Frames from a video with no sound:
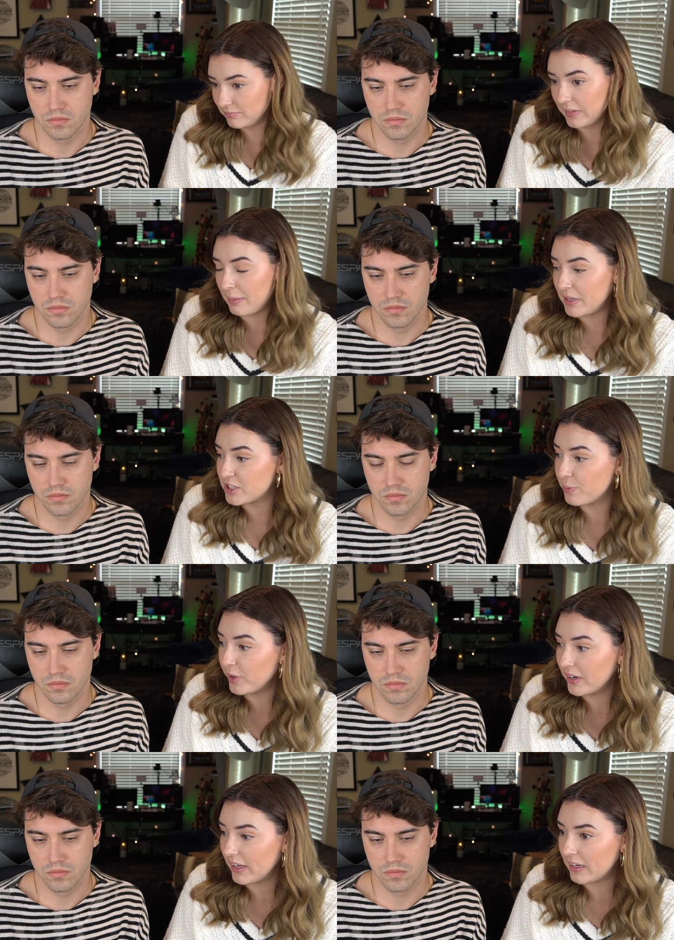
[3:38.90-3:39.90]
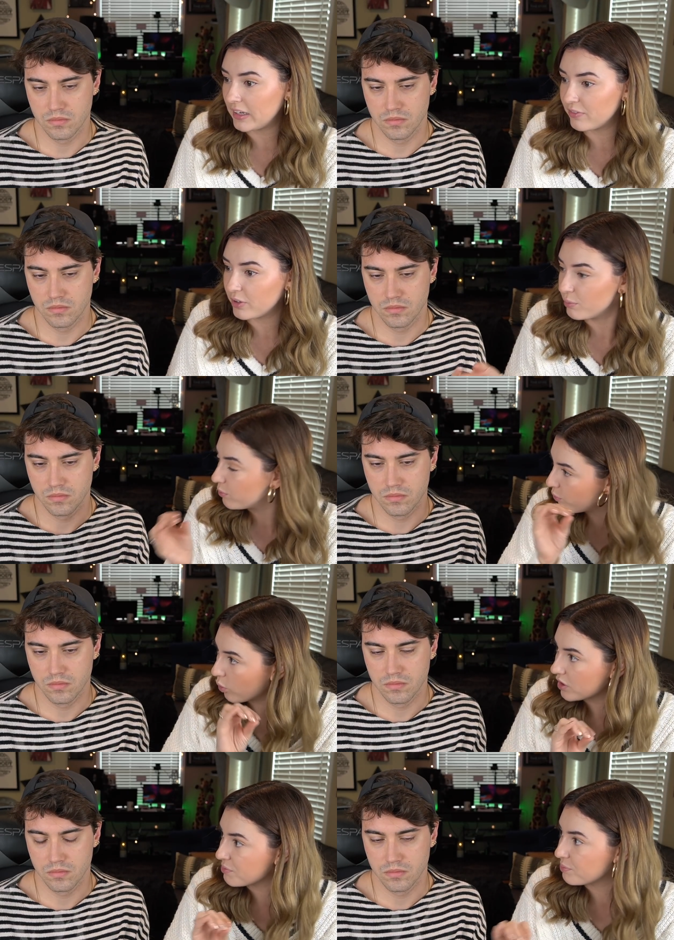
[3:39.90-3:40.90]
Speaker 1: I mean, to put it in even
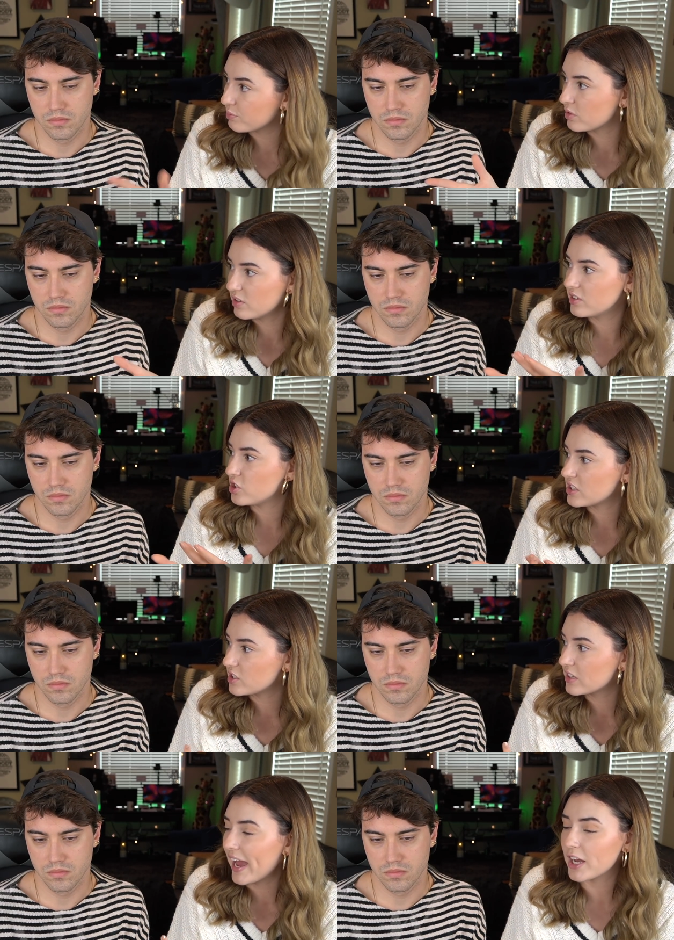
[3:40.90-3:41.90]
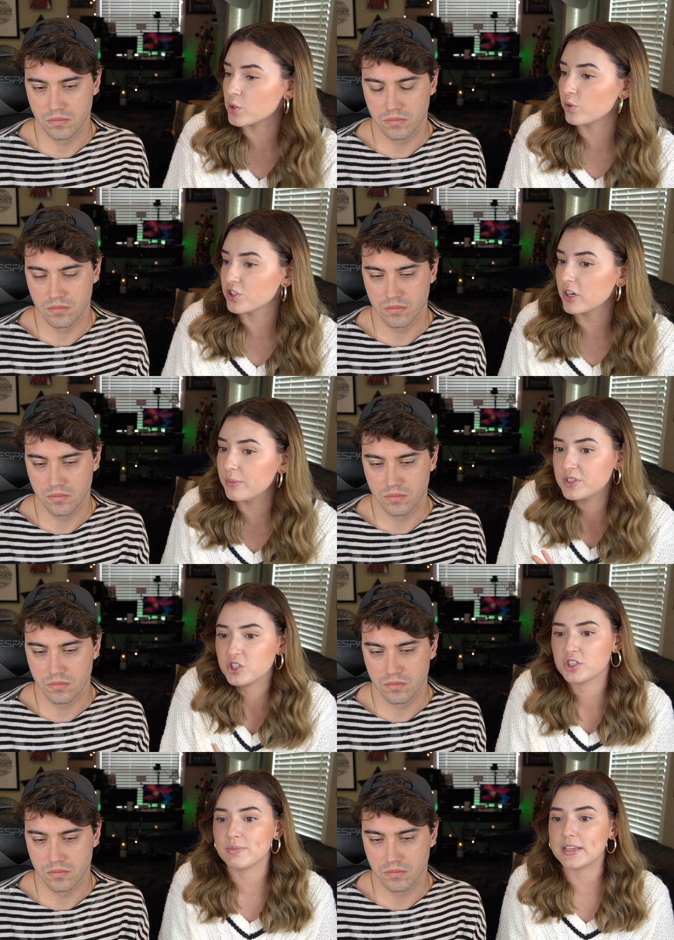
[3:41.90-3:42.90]
more just casual terms, it
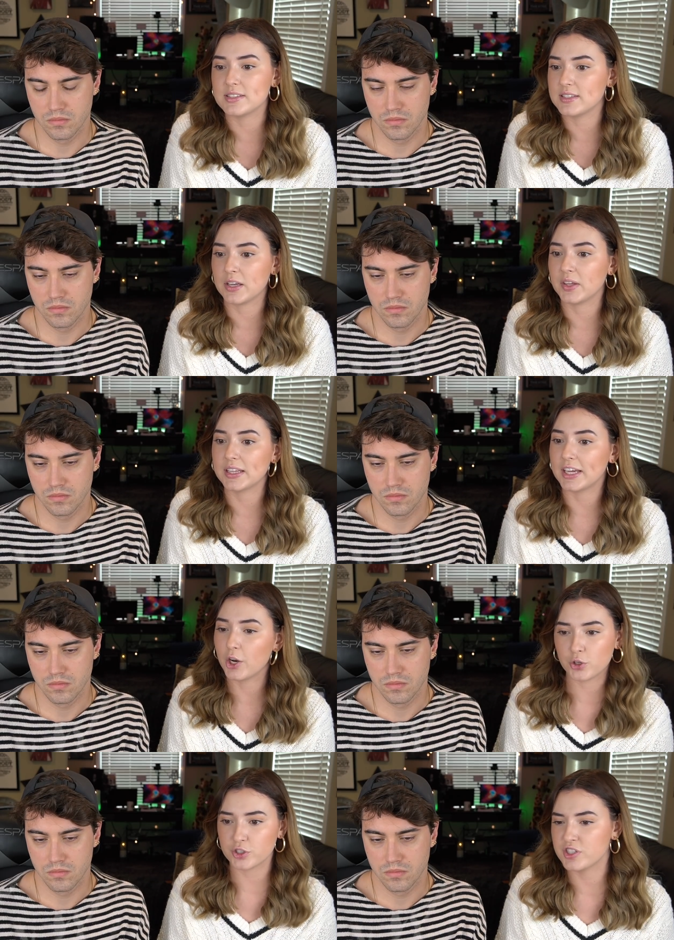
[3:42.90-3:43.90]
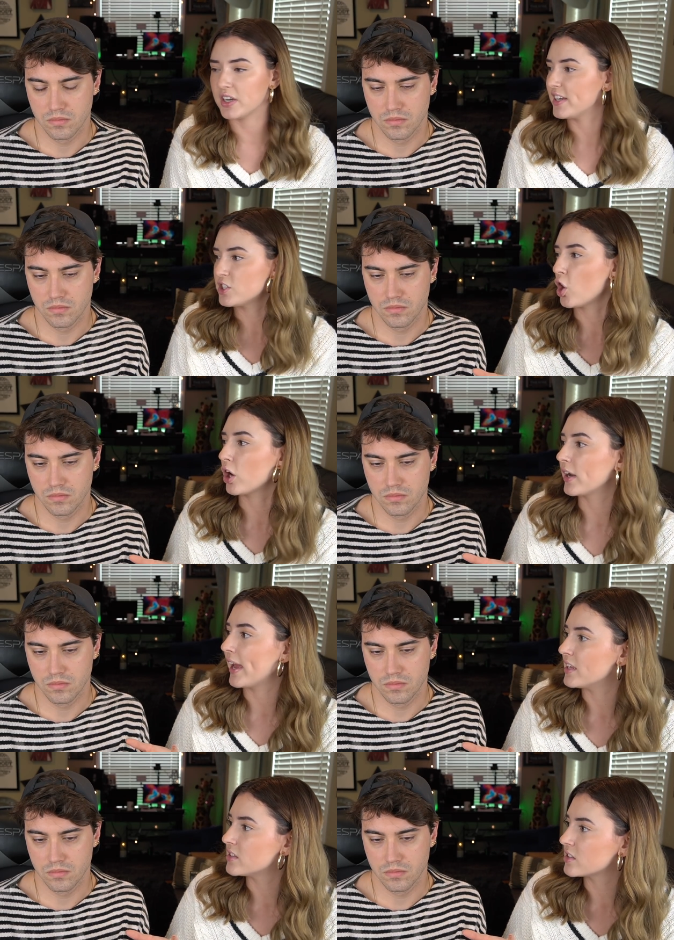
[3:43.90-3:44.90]
just makes it sound like that understudies aren't
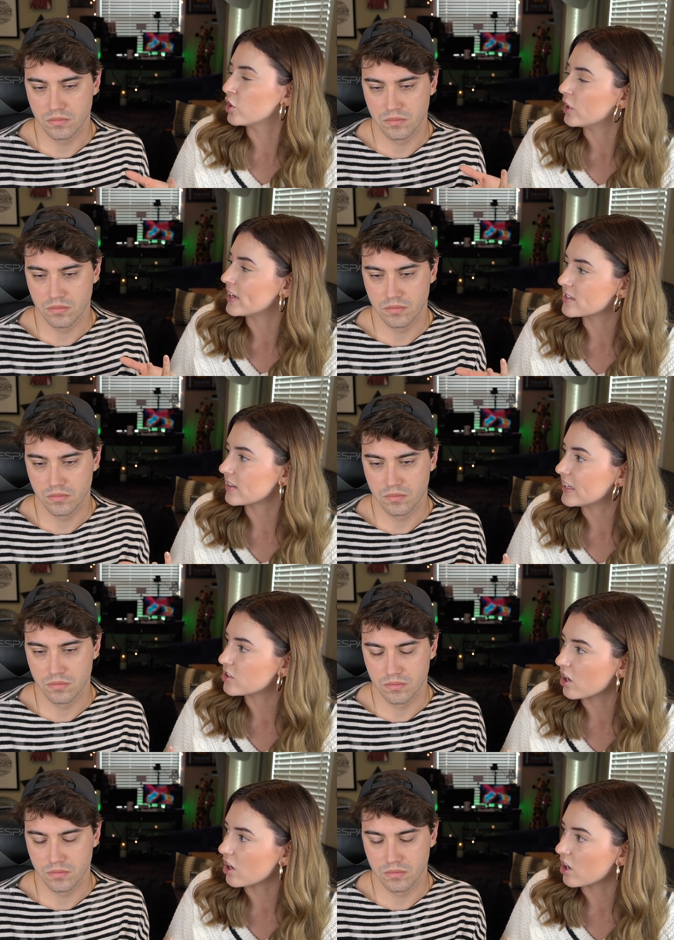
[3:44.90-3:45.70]
as good as leads